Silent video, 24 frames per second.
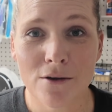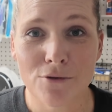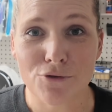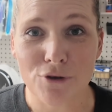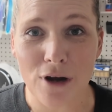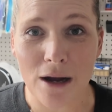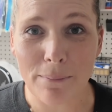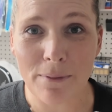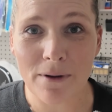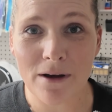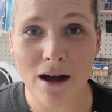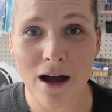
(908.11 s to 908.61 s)

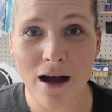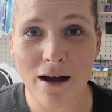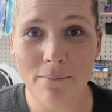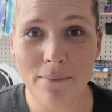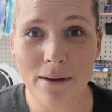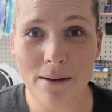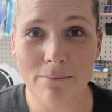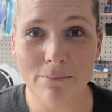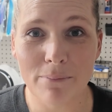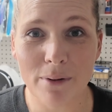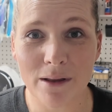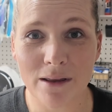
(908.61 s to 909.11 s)
Drop a
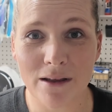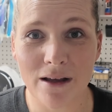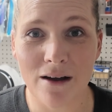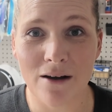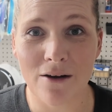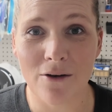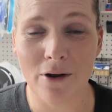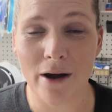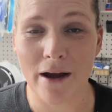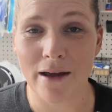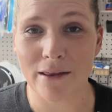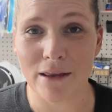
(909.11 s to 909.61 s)
comment
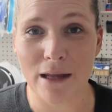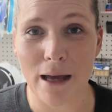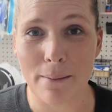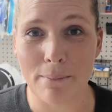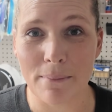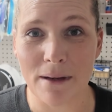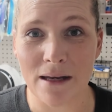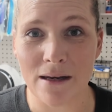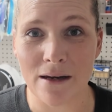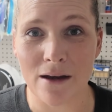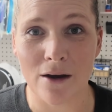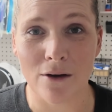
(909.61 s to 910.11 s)
below and let
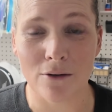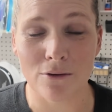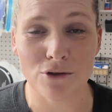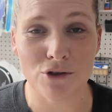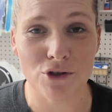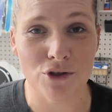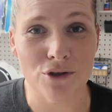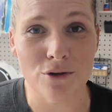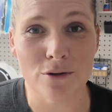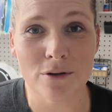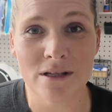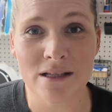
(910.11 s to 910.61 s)
me know,
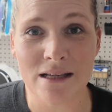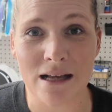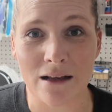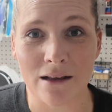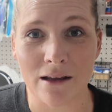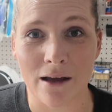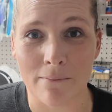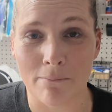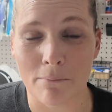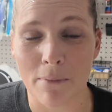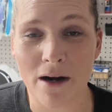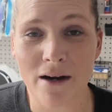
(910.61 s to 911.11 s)
do you
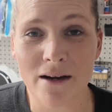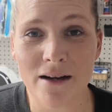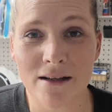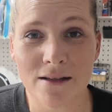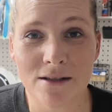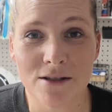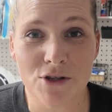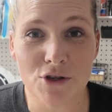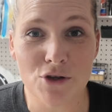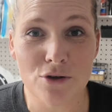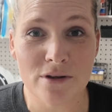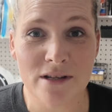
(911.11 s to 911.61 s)
sell at
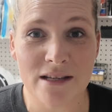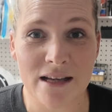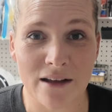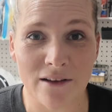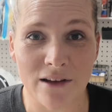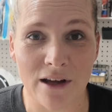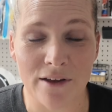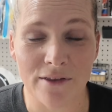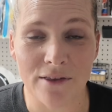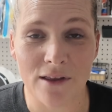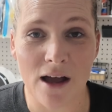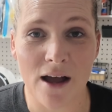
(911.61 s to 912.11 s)
markets? Do you
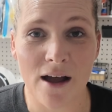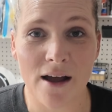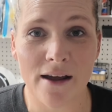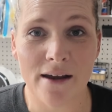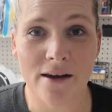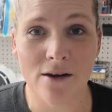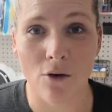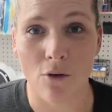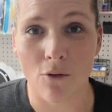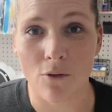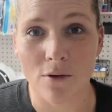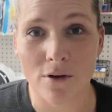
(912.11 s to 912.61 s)
sell
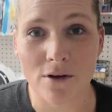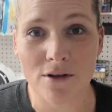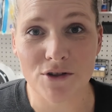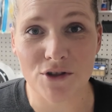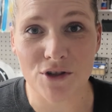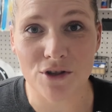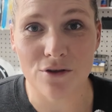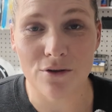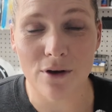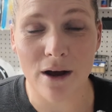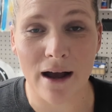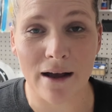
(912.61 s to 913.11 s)
online? Or
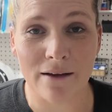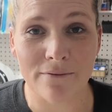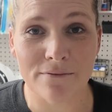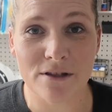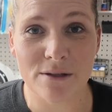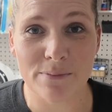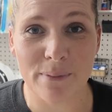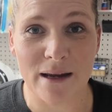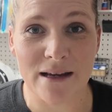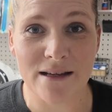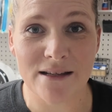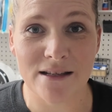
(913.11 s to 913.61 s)
do you have
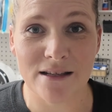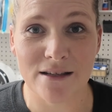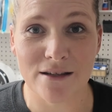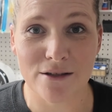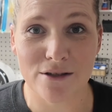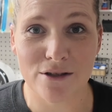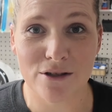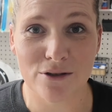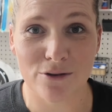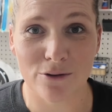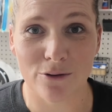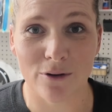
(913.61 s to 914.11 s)
space in
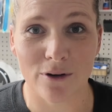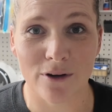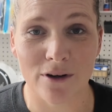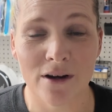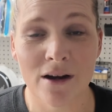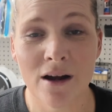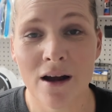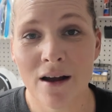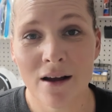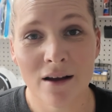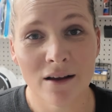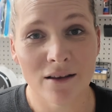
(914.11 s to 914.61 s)
a
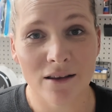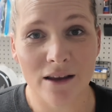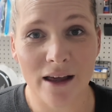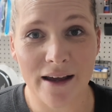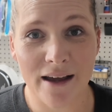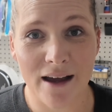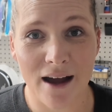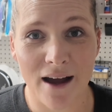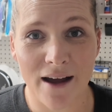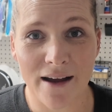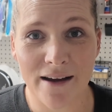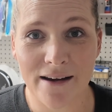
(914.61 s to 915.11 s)
store
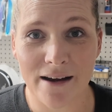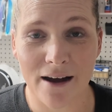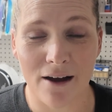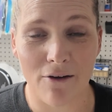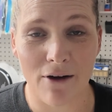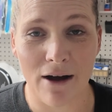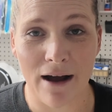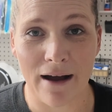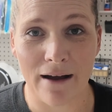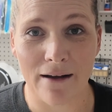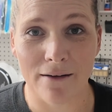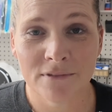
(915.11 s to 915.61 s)
like I
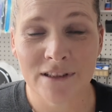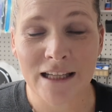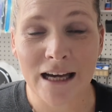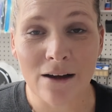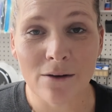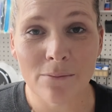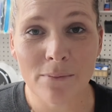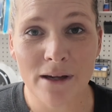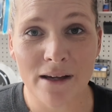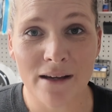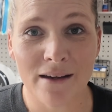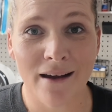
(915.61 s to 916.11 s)
now have?
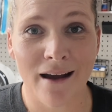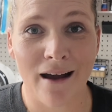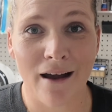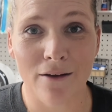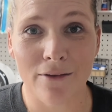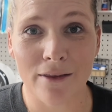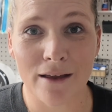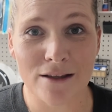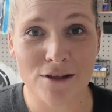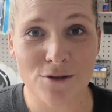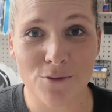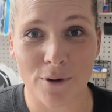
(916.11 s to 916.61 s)
Tell me
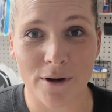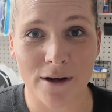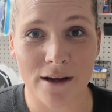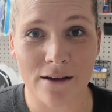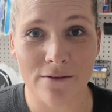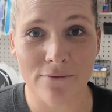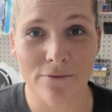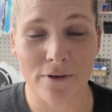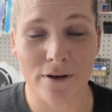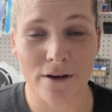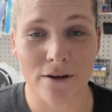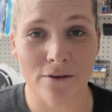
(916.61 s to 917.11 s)
how that's
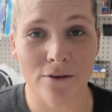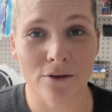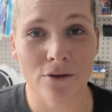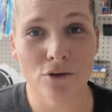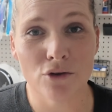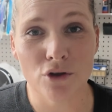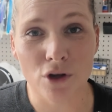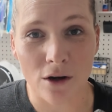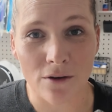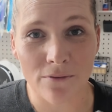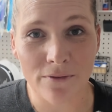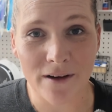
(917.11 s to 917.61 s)
working for you.
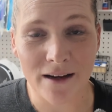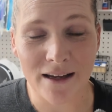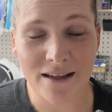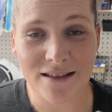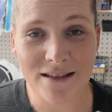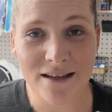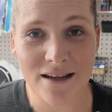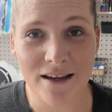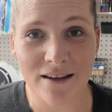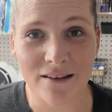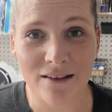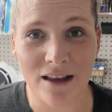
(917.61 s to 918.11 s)
Don't
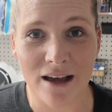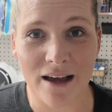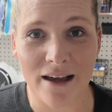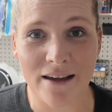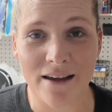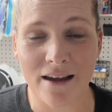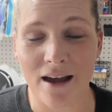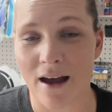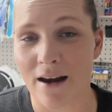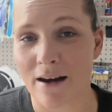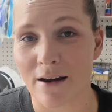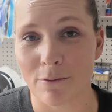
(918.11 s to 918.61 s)
forget to hit
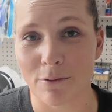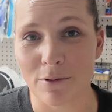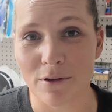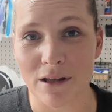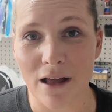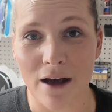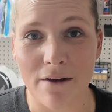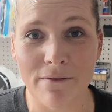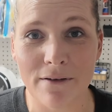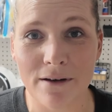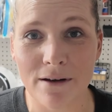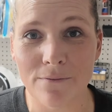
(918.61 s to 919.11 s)
like, and I would
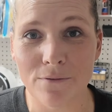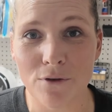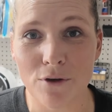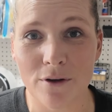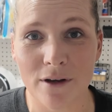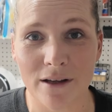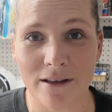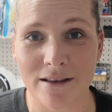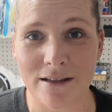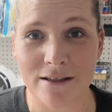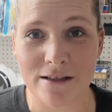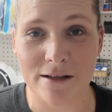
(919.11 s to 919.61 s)
love it if
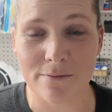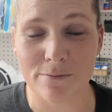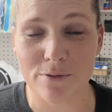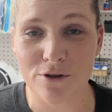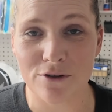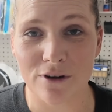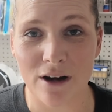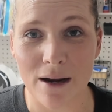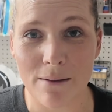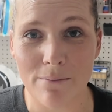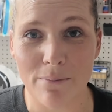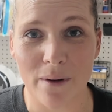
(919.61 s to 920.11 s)
you hit the
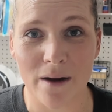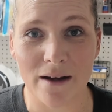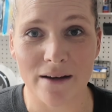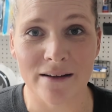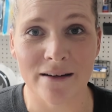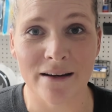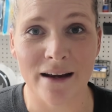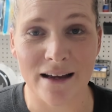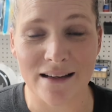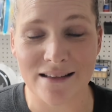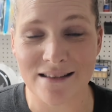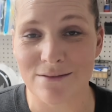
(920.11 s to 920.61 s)
subscribe
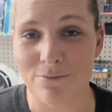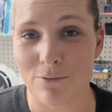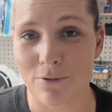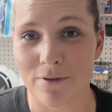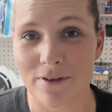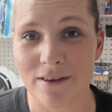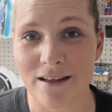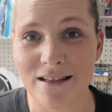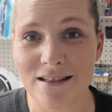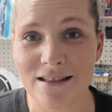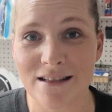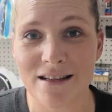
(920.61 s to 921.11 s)
button, as
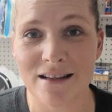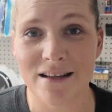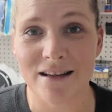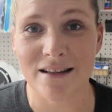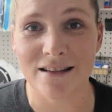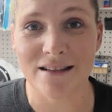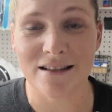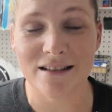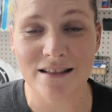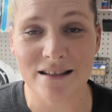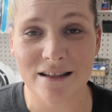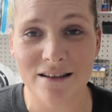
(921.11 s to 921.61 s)
this
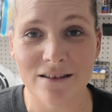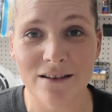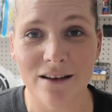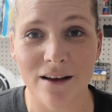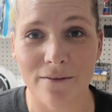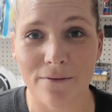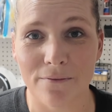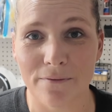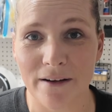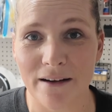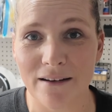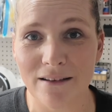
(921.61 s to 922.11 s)
is still
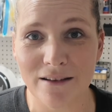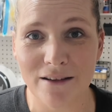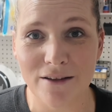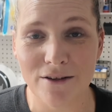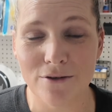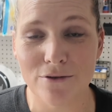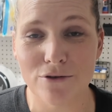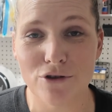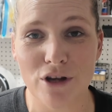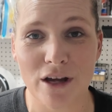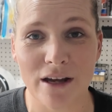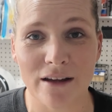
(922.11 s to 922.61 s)
a fairly
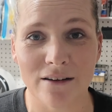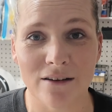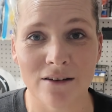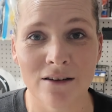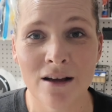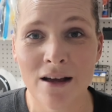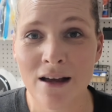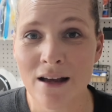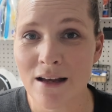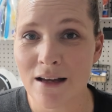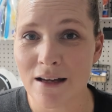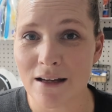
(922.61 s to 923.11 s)
new
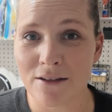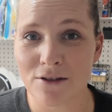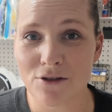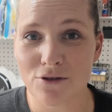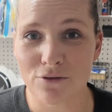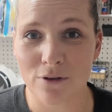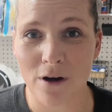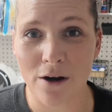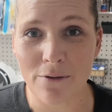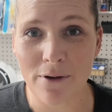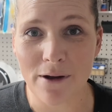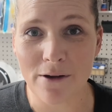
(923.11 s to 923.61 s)
channel. It's
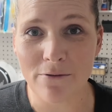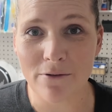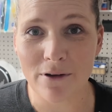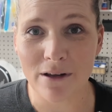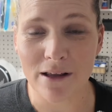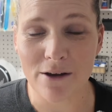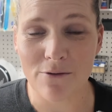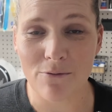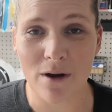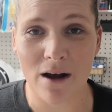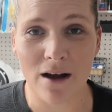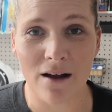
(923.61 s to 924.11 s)
growing
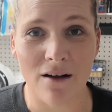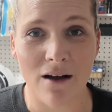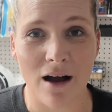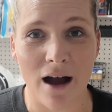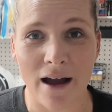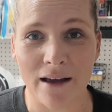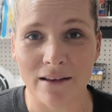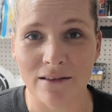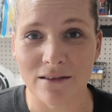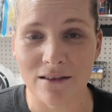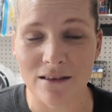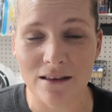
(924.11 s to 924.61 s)
really well.
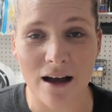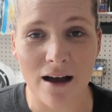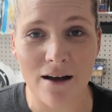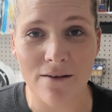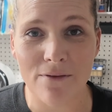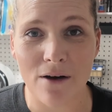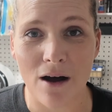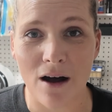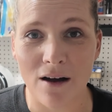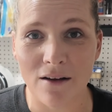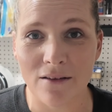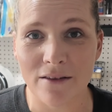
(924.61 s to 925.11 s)
I
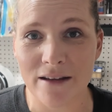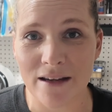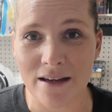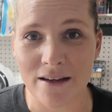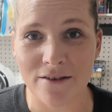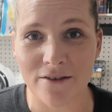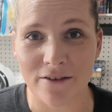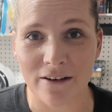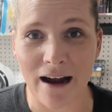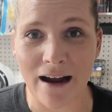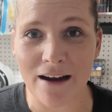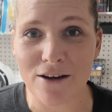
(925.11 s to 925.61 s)
love all the
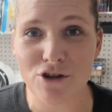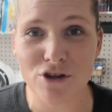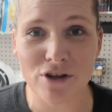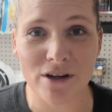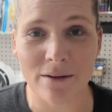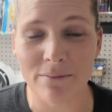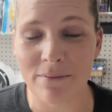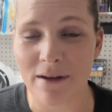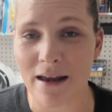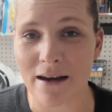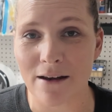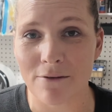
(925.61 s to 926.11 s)
interaction
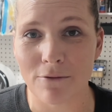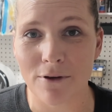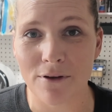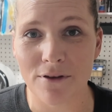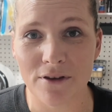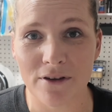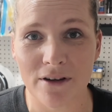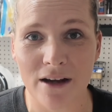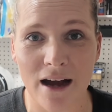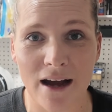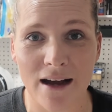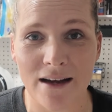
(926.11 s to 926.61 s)
I'm getting
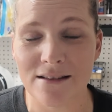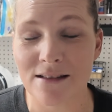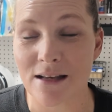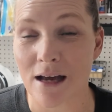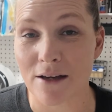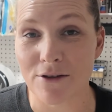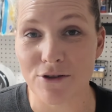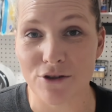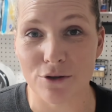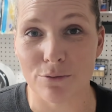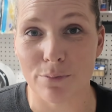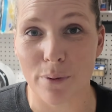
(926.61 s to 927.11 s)
with you guys.
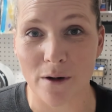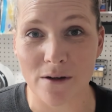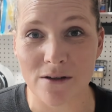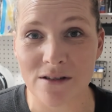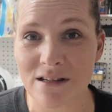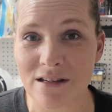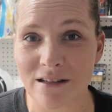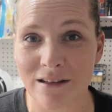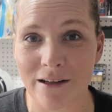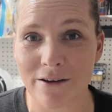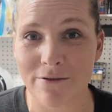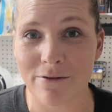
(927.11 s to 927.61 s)
I do
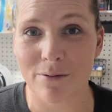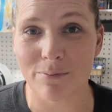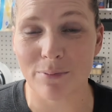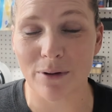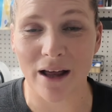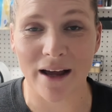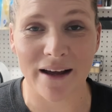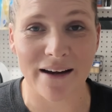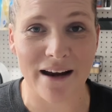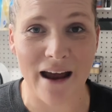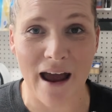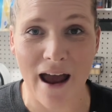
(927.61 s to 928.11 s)
personally
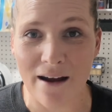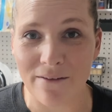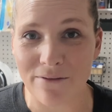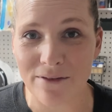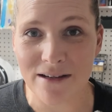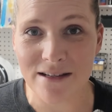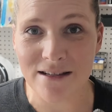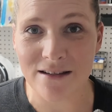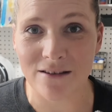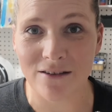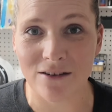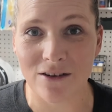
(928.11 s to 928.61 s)
reply to
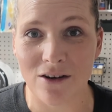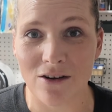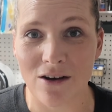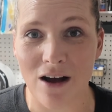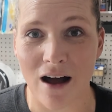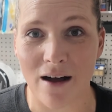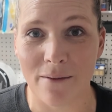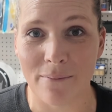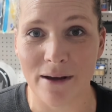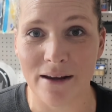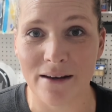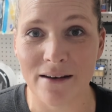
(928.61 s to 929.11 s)
every single
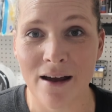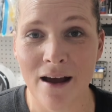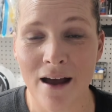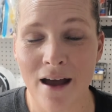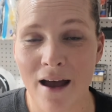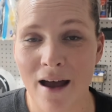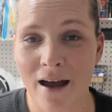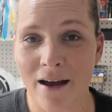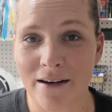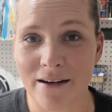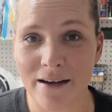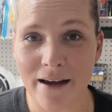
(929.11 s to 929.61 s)
comment
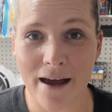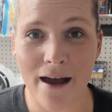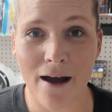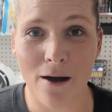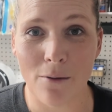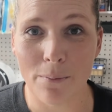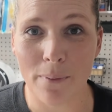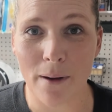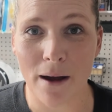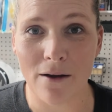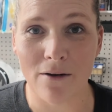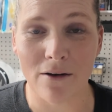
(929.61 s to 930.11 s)
and I
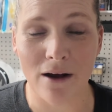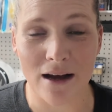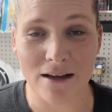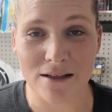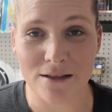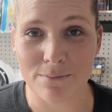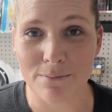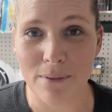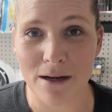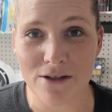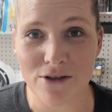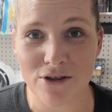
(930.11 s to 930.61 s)
help out
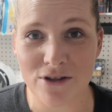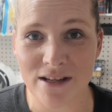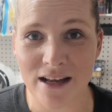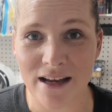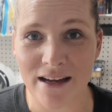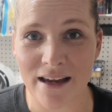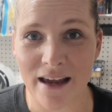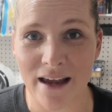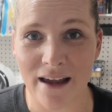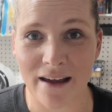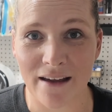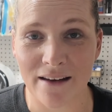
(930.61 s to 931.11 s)
as much as
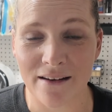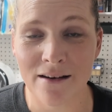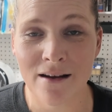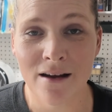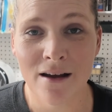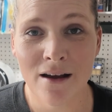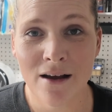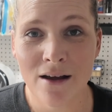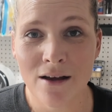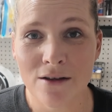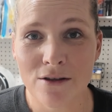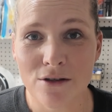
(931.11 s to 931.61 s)
I can.
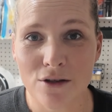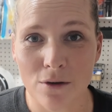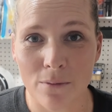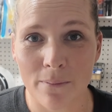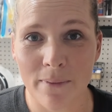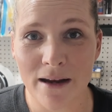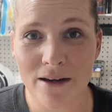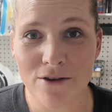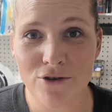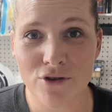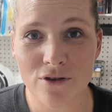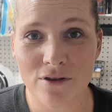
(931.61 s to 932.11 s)
So
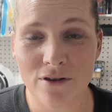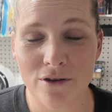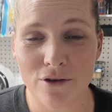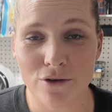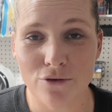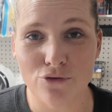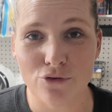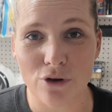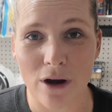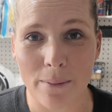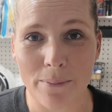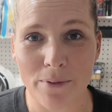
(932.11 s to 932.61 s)
make sure that
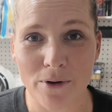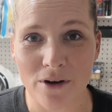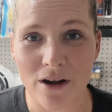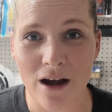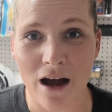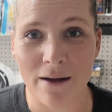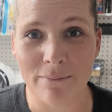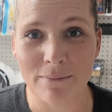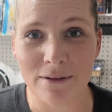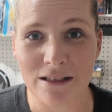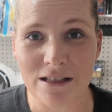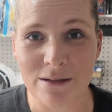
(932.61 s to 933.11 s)
you drop your
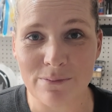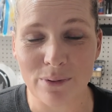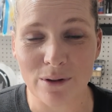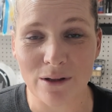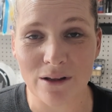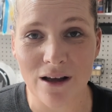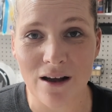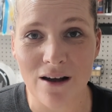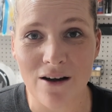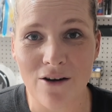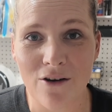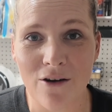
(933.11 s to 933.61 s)
comments
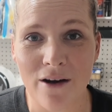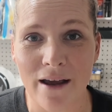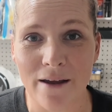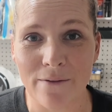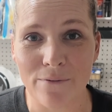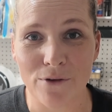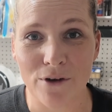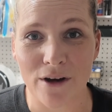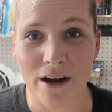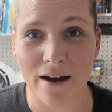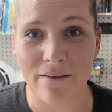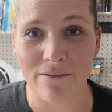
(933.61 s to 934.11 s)
below
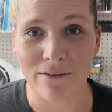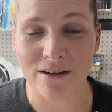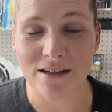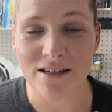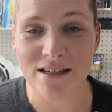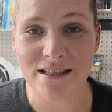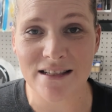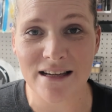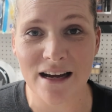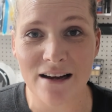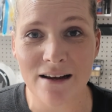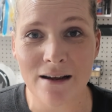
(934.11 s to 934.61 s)
if you're ever
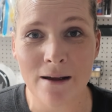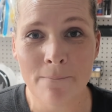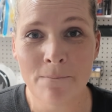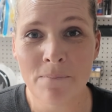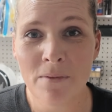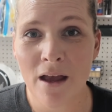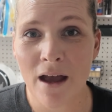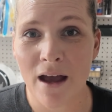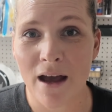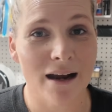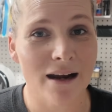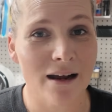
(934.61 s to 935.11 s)
stuck,
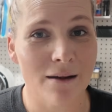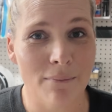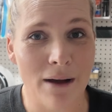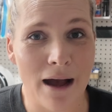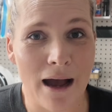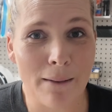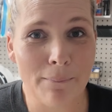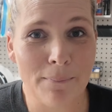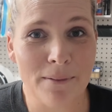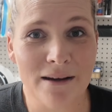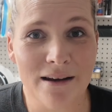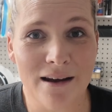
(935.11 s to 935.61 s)
and I'm
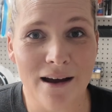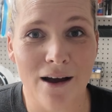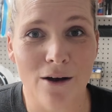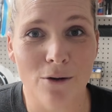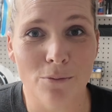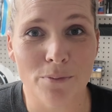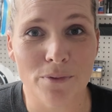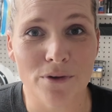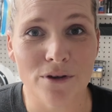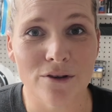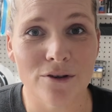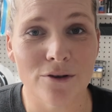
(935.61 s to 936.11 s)
happy to
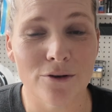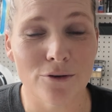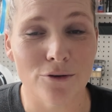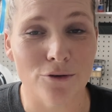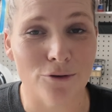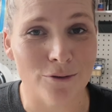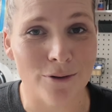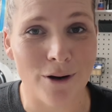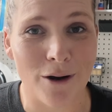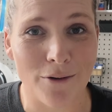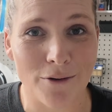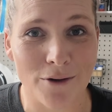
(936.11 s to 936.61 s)
help you
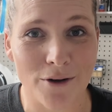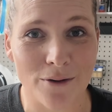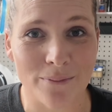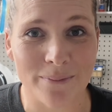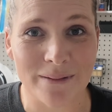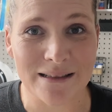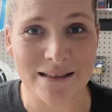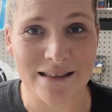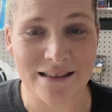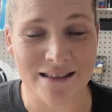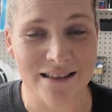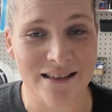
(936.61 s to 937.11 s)
grow your
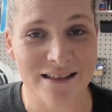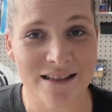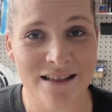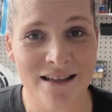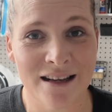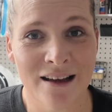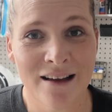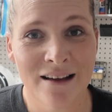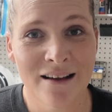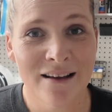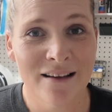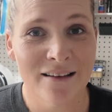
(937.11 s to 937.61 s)
business.